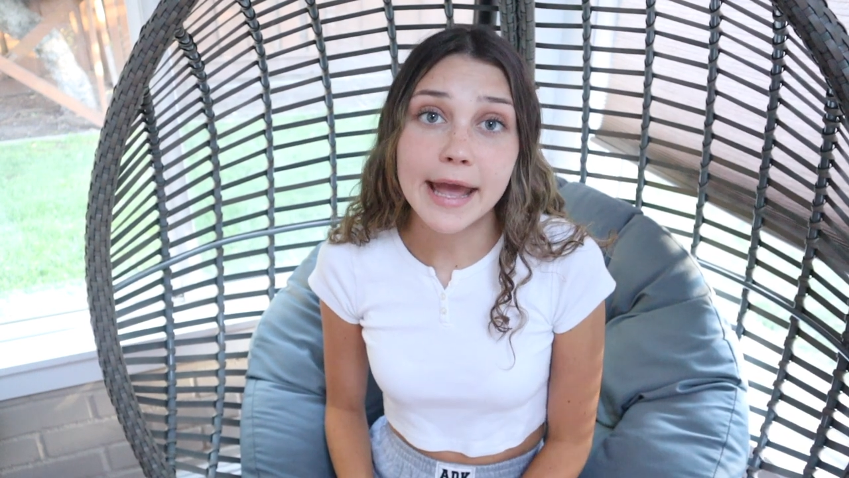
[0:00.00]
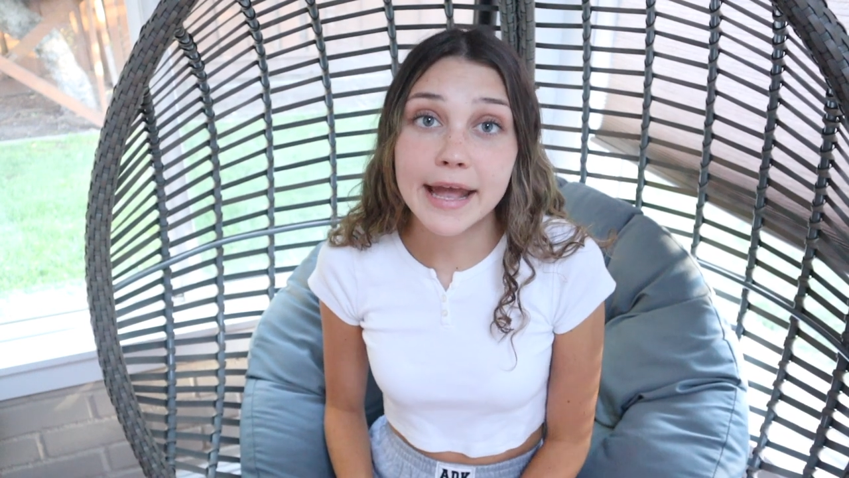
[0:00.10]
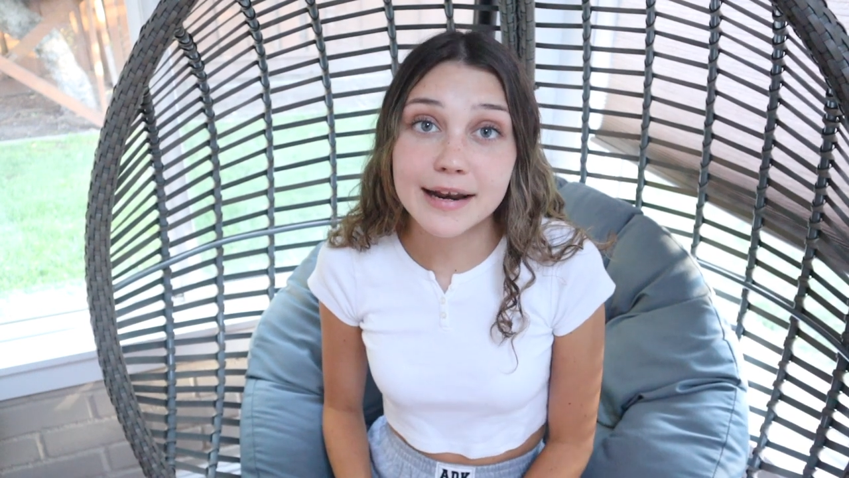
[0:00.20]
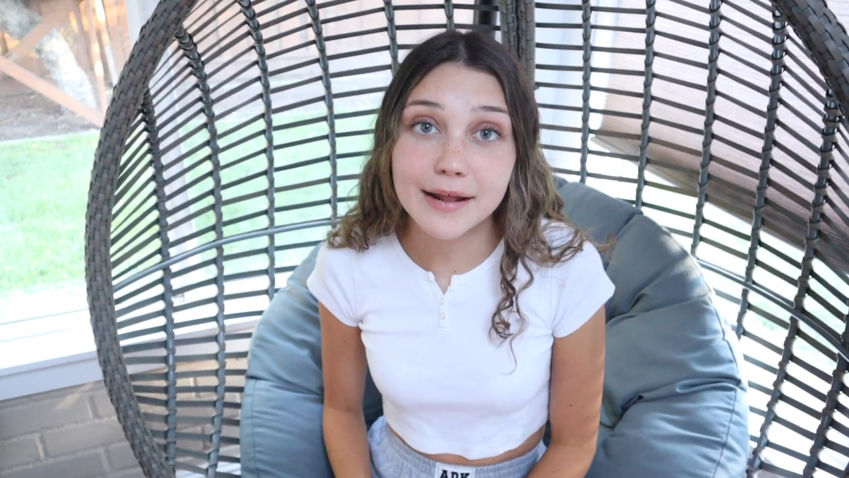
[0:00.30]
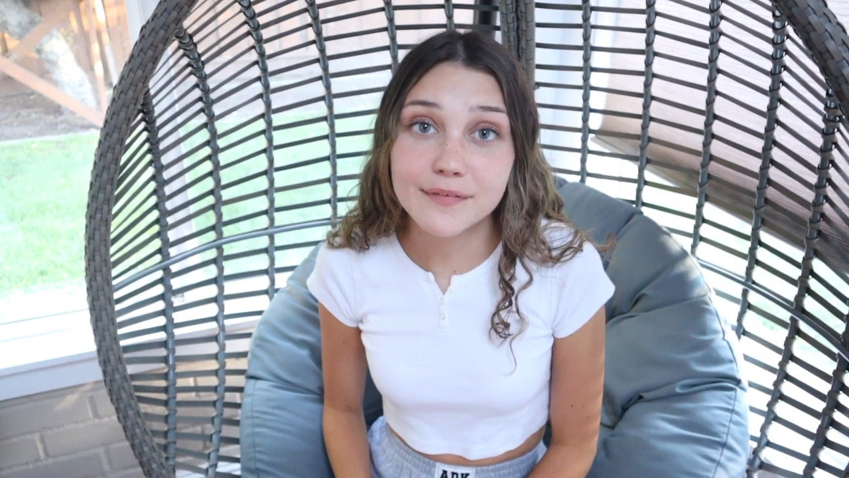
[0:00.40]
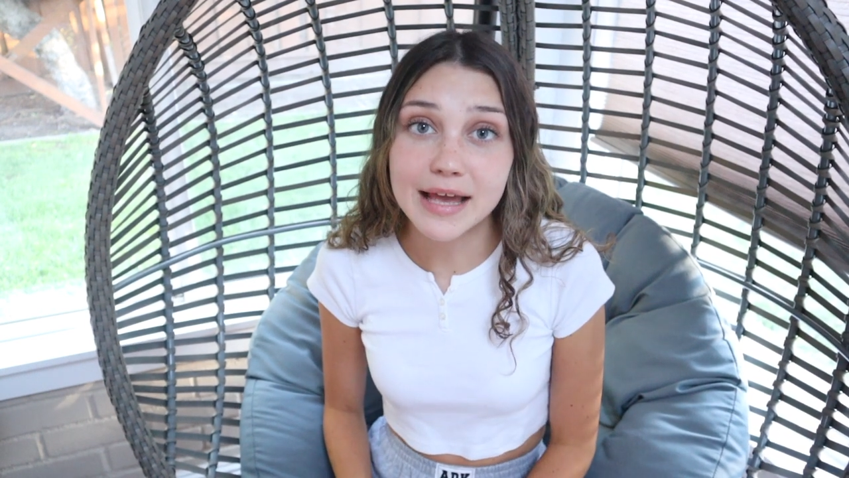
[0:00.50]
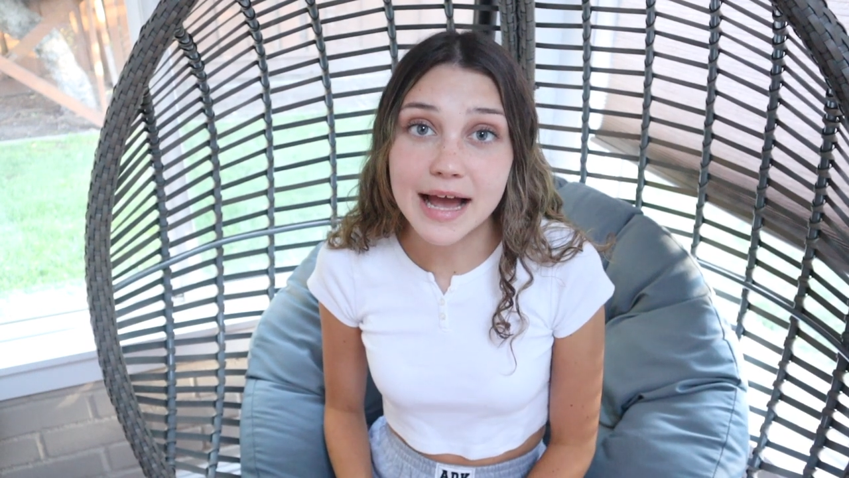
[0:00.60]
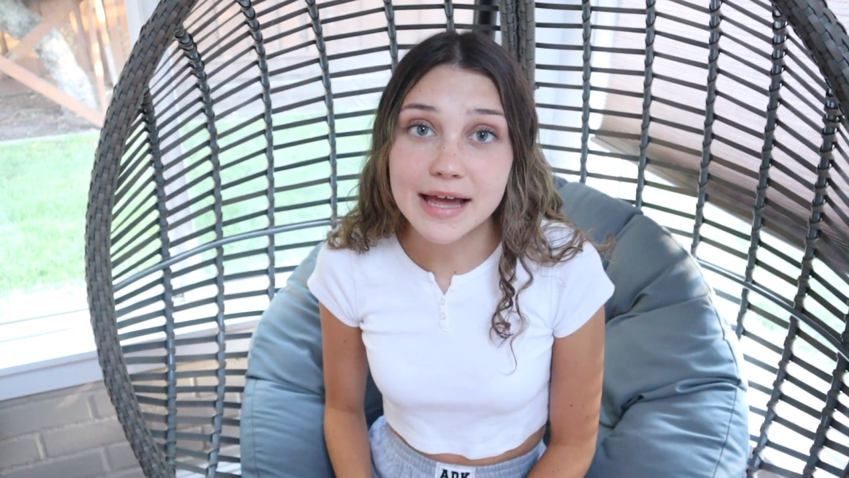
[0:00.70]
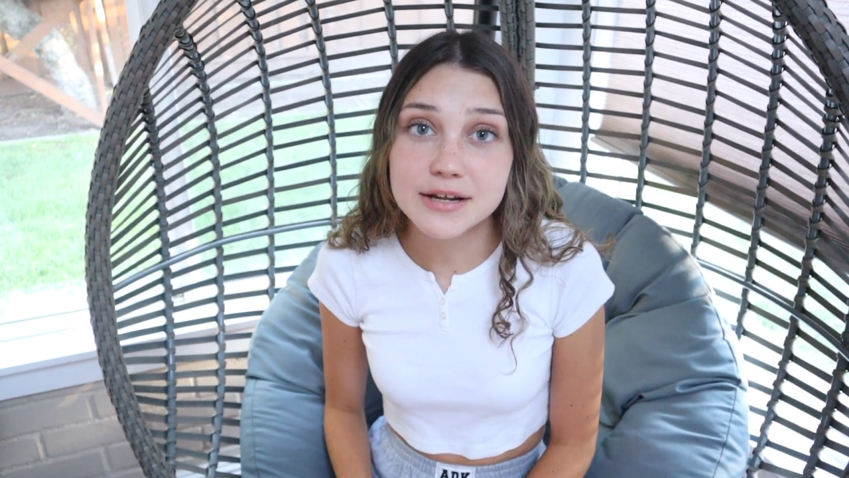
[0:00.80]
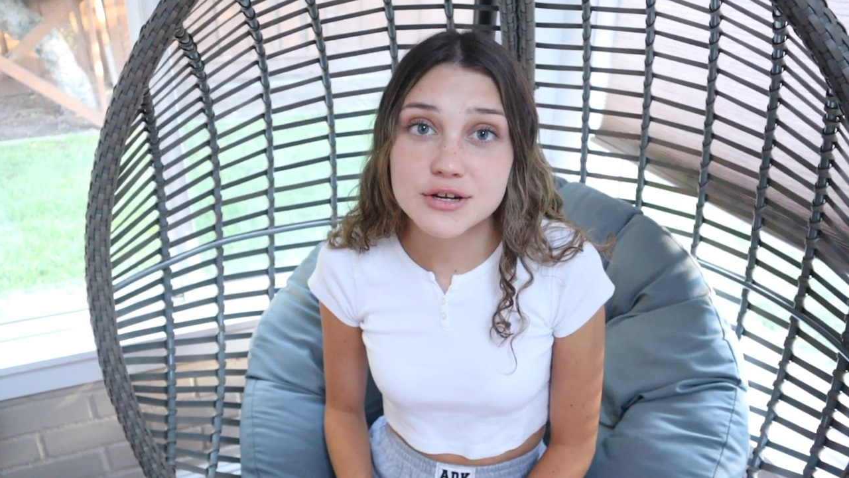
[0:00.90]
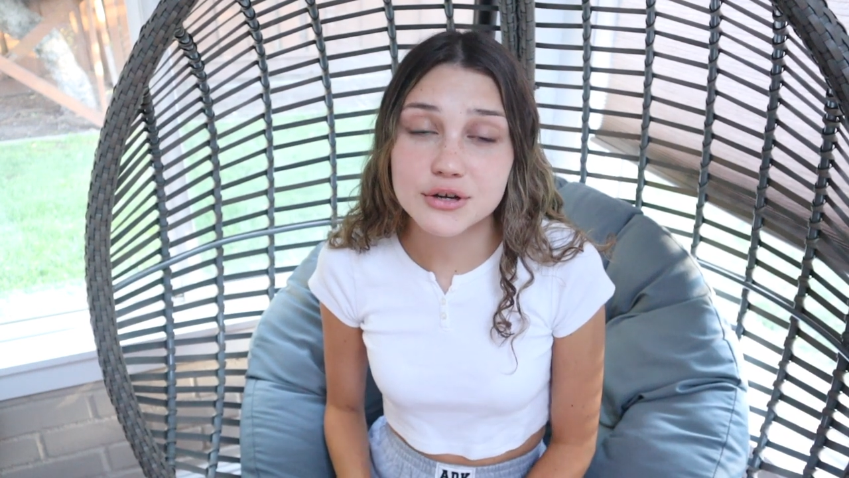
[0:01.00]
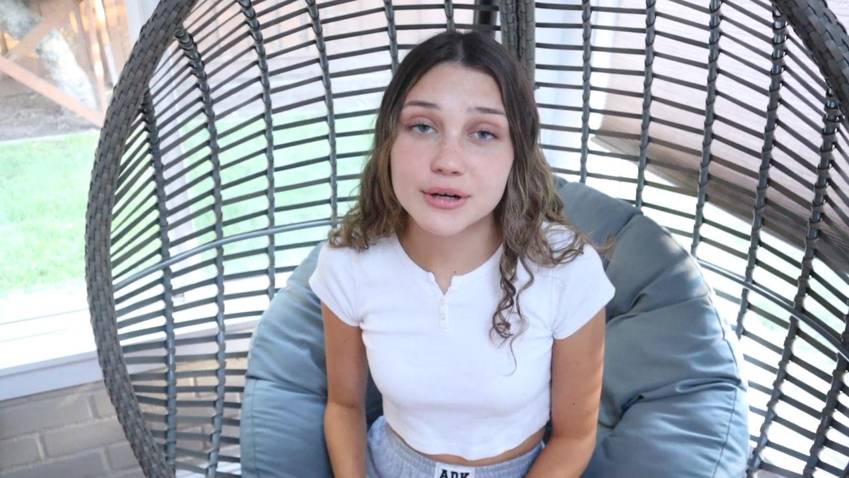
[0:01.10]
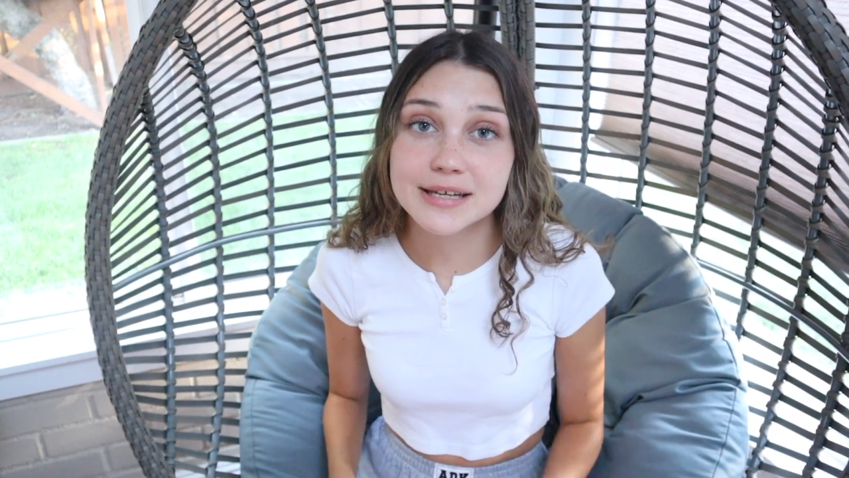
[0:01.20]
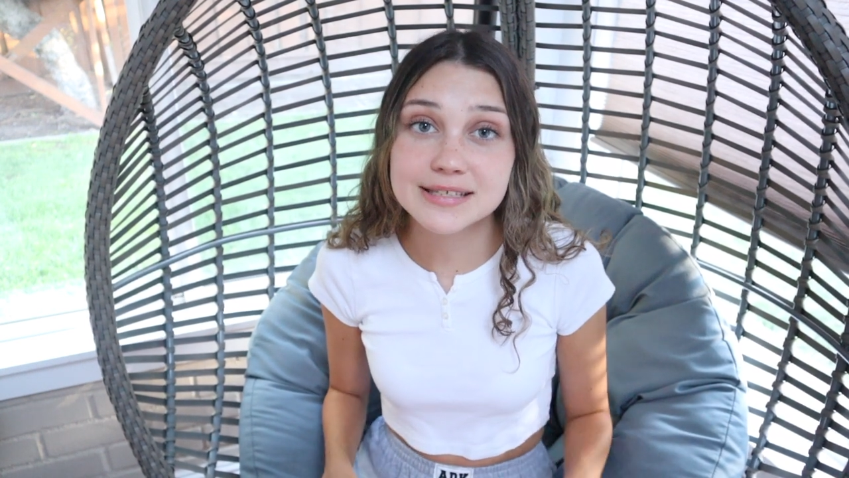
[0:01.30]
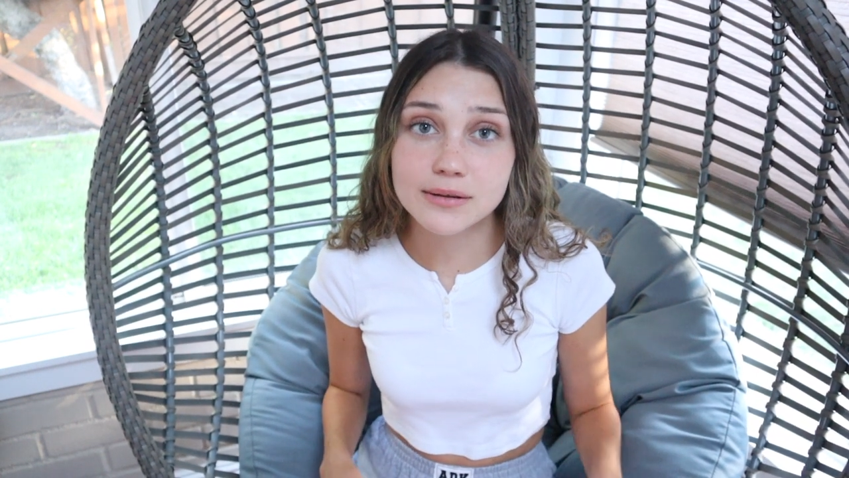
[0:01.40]
and at the end there
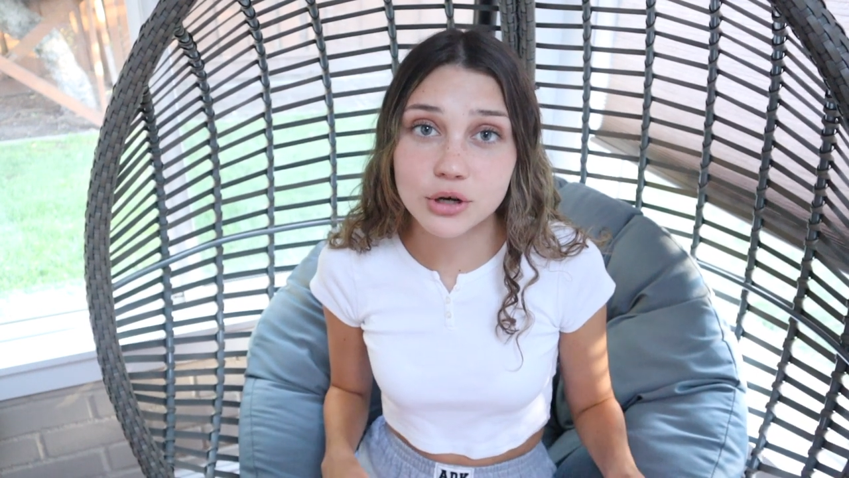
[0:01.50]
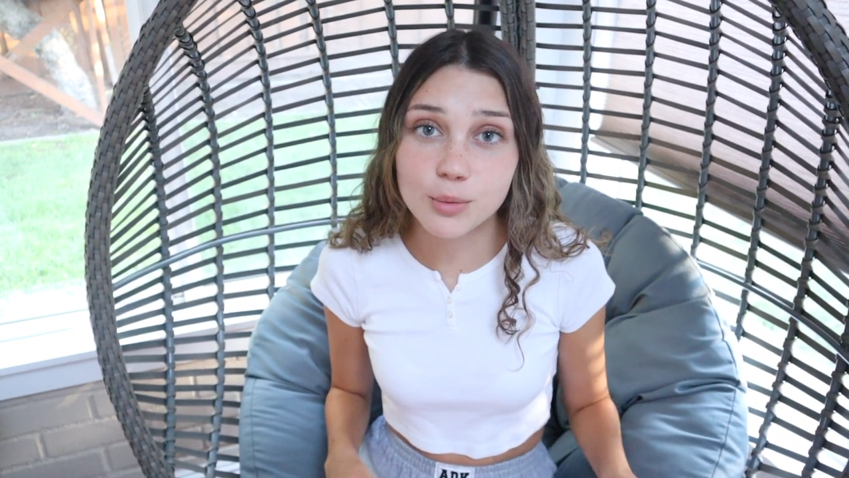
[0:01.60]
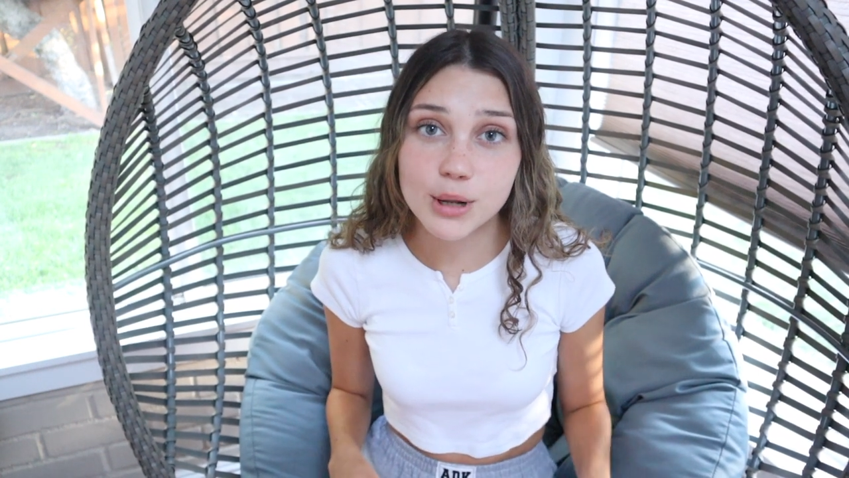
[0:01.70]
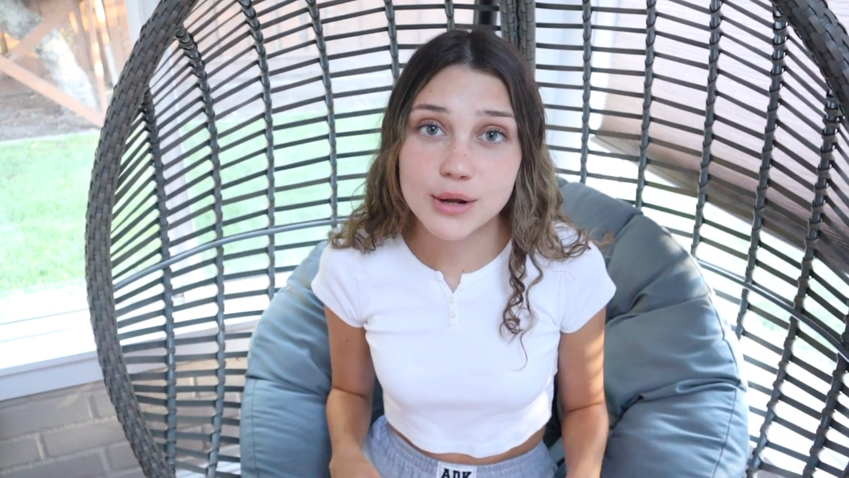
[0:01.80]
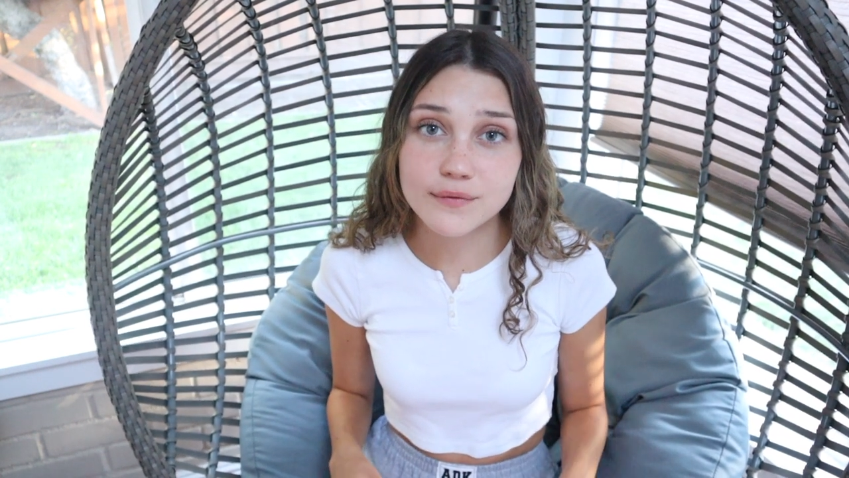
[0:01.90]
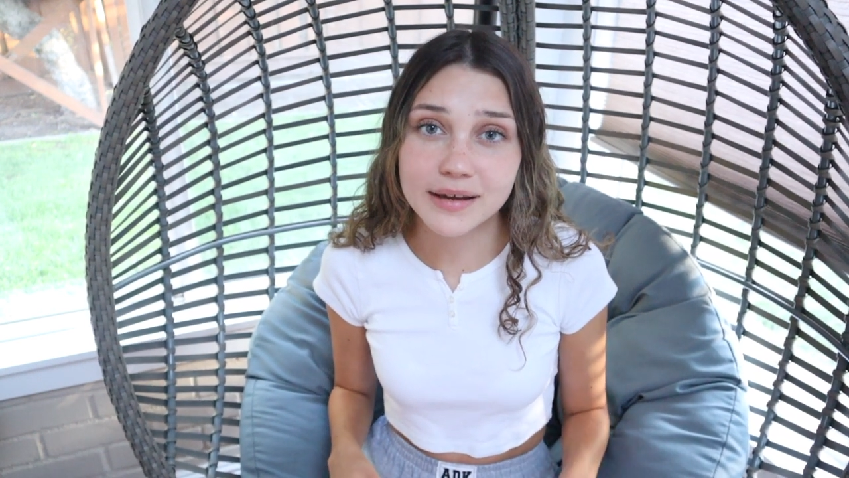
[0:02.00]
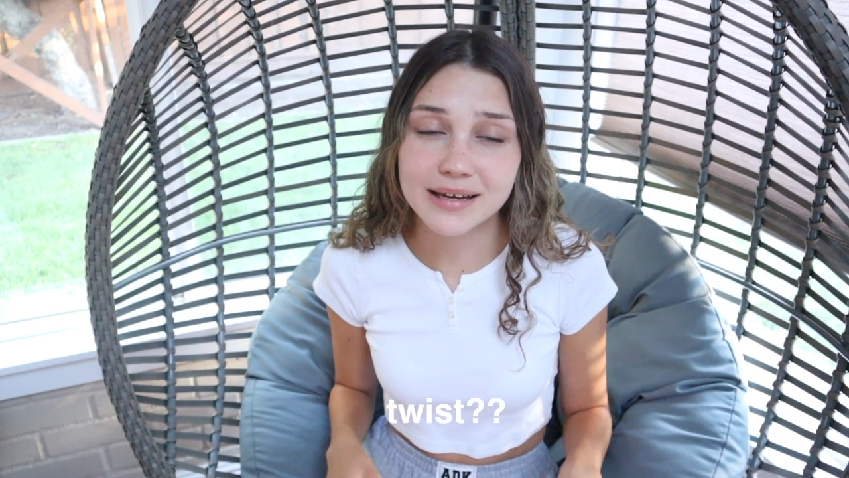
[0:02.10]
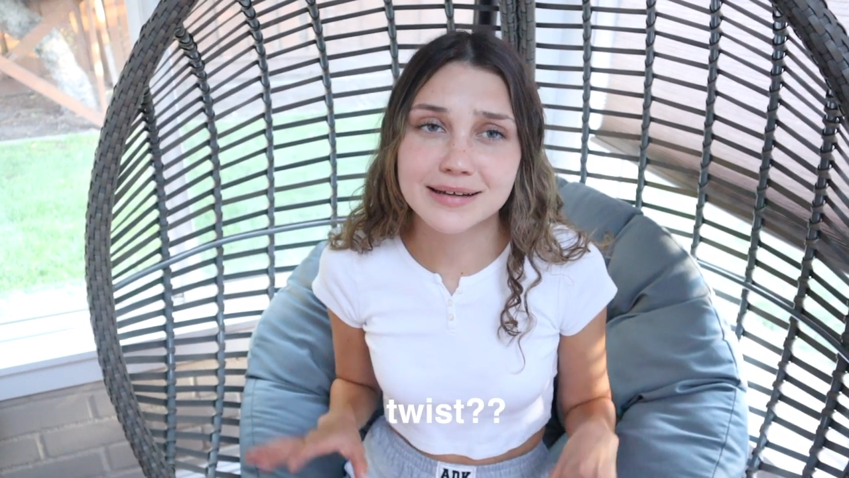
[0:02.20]
is a little bit of like